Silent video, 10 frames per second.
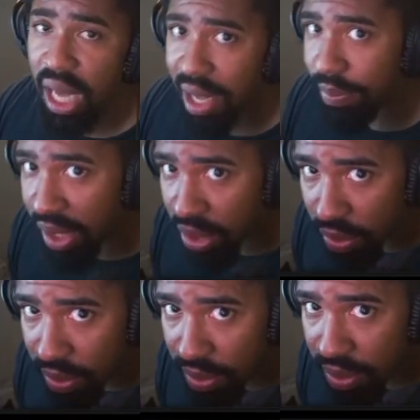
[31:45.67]
Beg you.
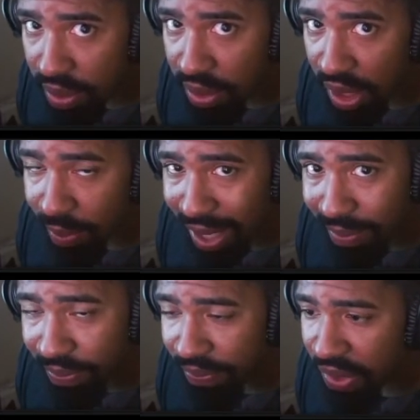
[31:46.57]
In my
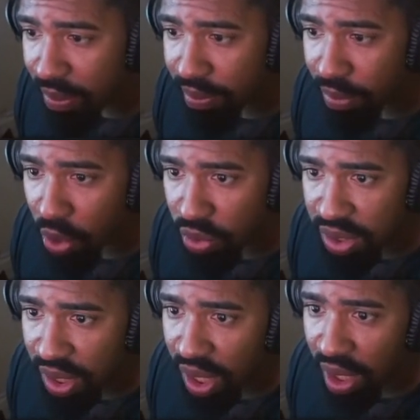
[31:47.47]
most
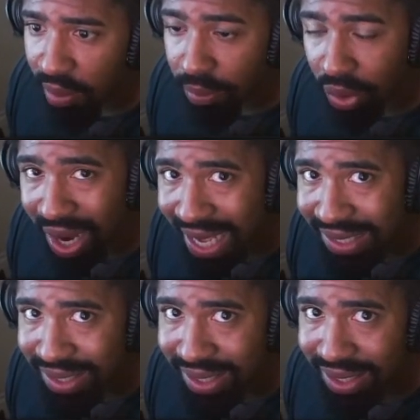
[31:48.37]

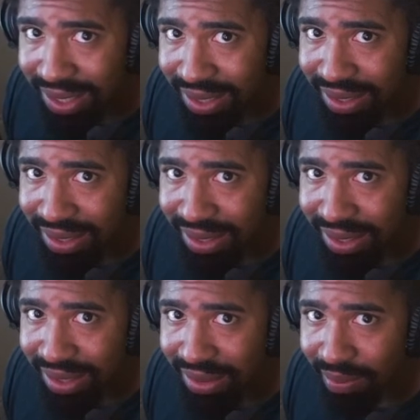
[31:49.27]
brassy,
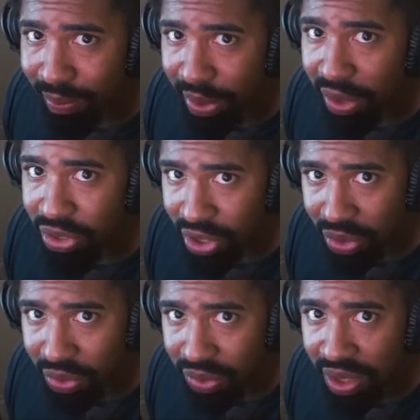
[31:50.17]

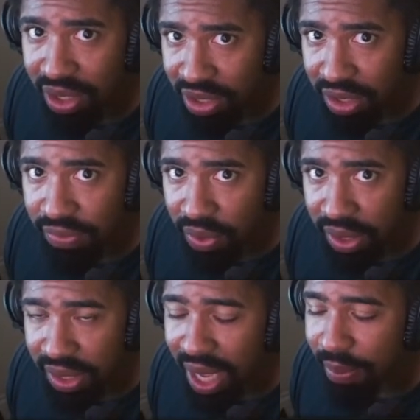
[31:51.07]
baritone, delicious
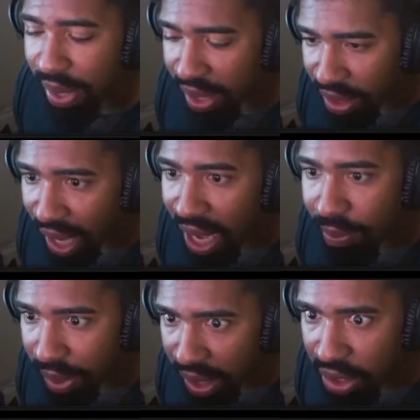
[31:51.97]
voice, I
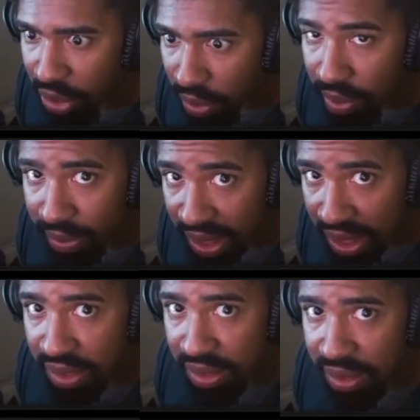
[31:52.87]
beg you,
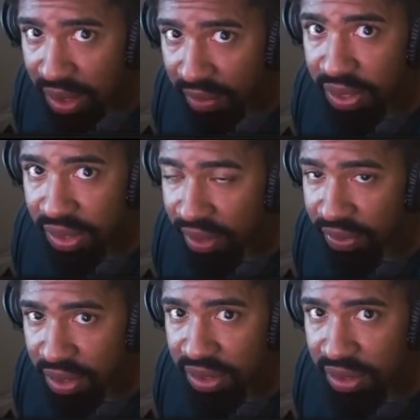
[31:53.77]
please give
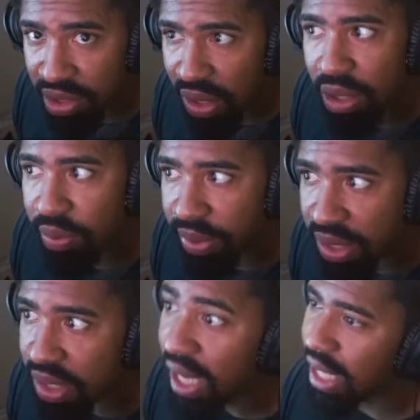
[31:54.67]
us solo,
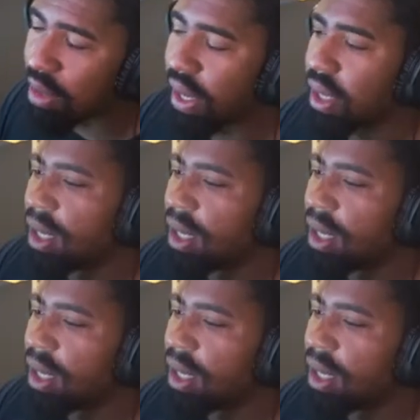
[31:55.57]
please. Anyway,